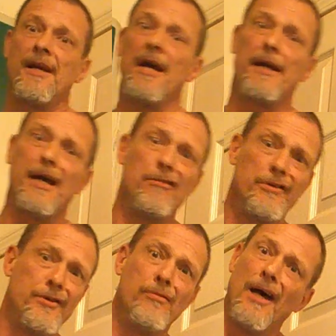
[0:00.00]
to hang out
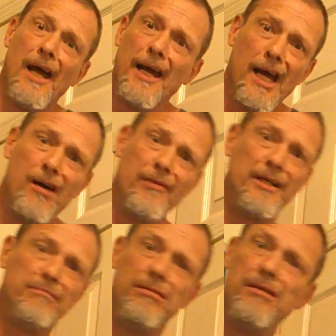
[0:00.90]
with who I hang out with.
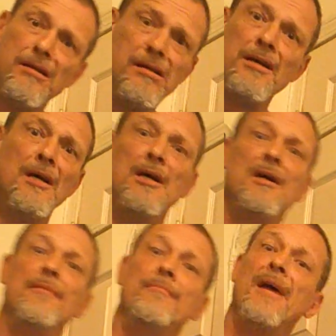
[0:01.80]

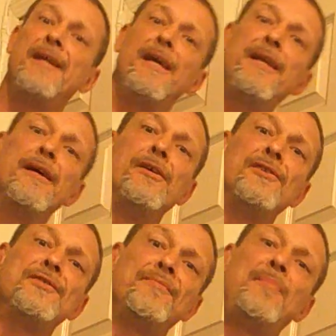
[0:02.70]
Many
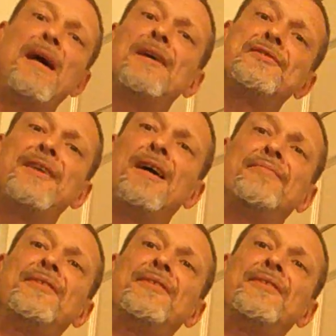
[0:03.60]
years have passed after